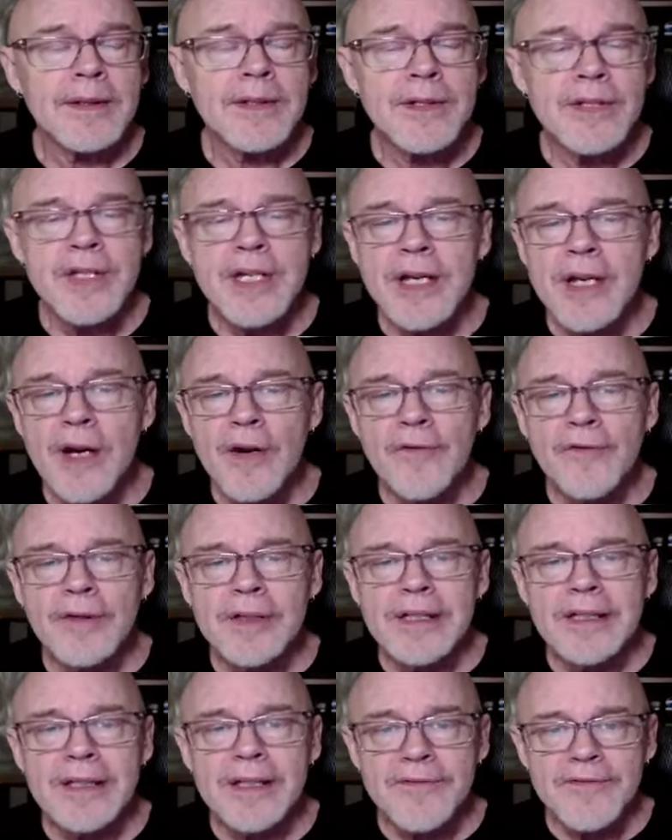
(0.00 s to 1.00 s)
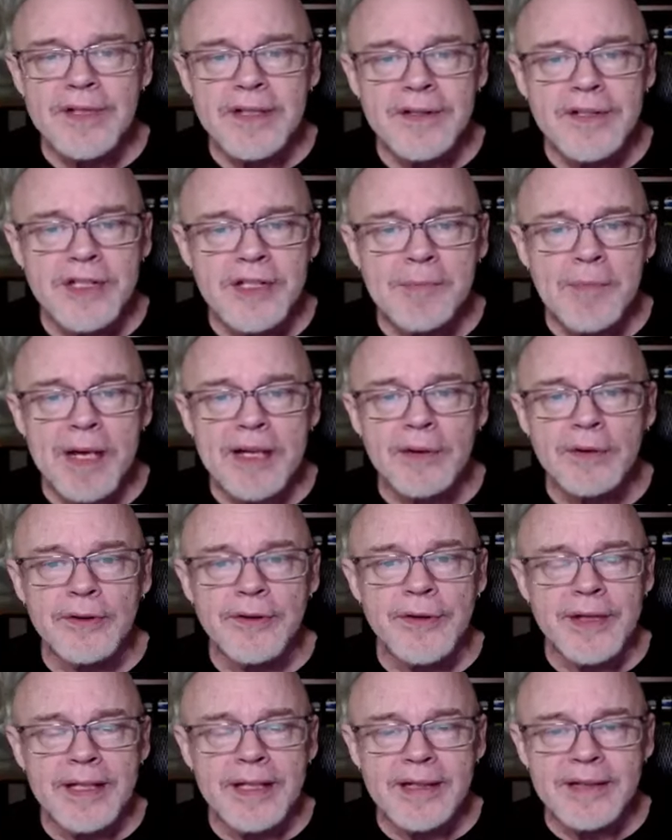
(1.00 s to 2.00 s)
She carefully lifted the speckled
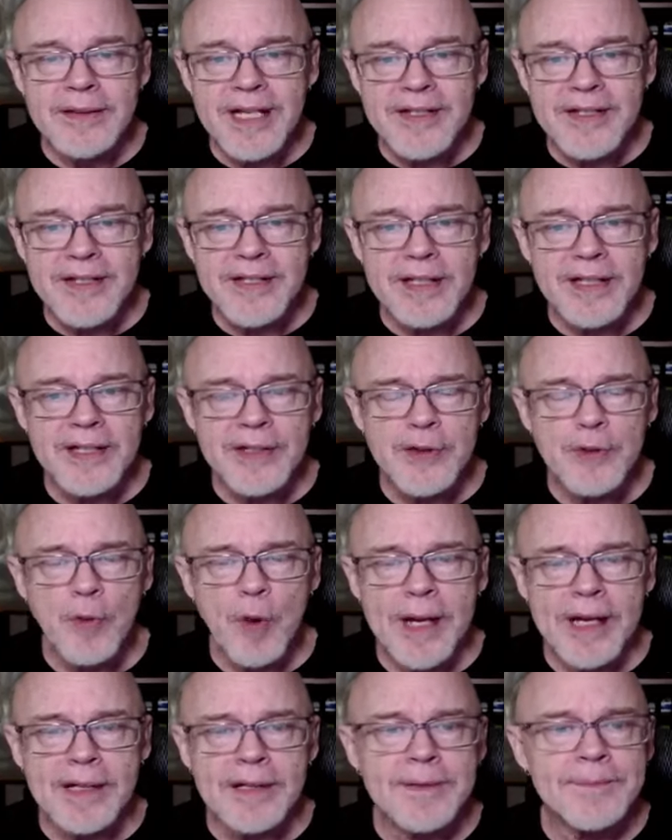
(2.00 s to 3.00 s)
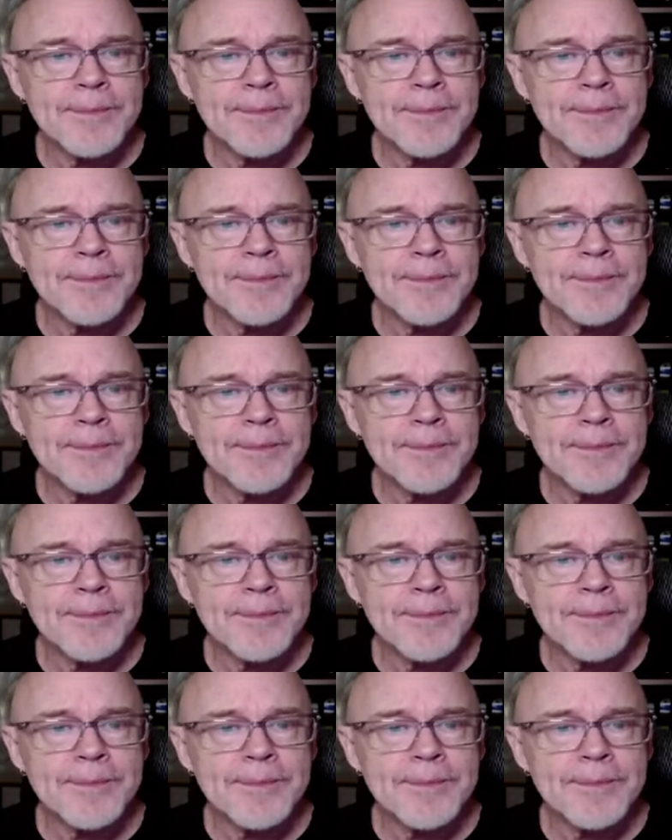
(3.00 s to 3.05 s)
thing, testing its weight.